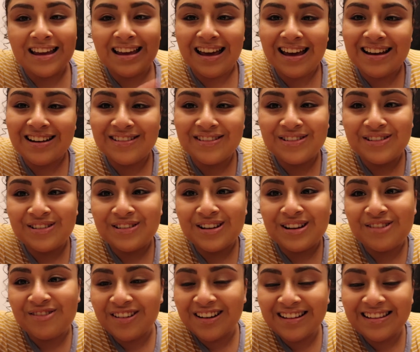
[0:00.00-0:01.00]
I don't know, I
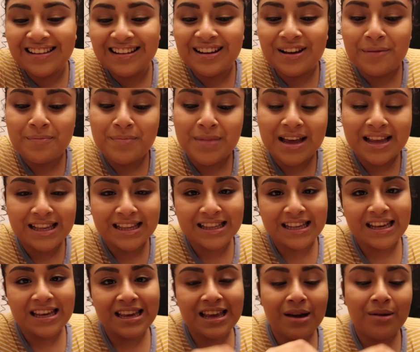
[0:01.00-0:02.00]
don't want it to look
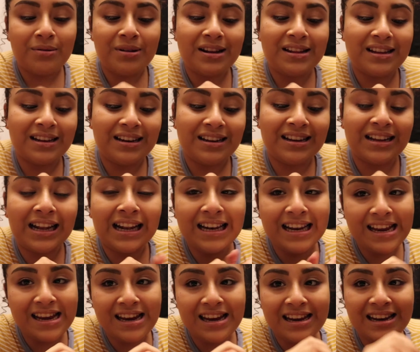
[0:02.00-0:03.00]
messy. I want it to look
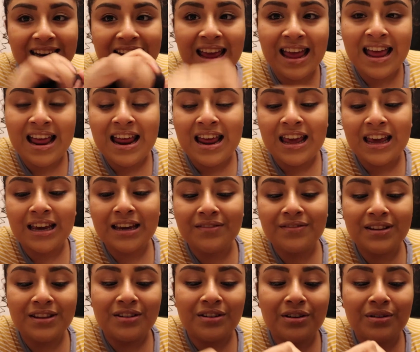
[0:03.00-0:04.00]
clean,
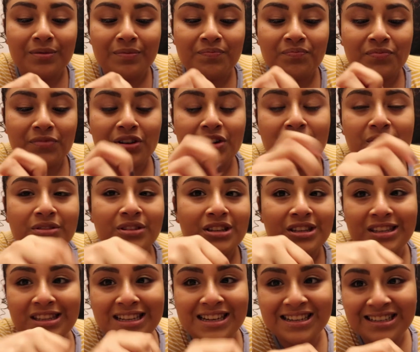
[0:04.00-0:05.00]
even though, you know, the
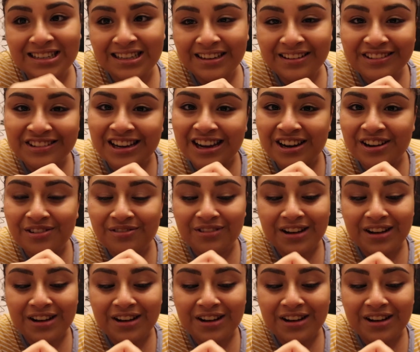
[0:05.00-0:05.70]
stitching is kind of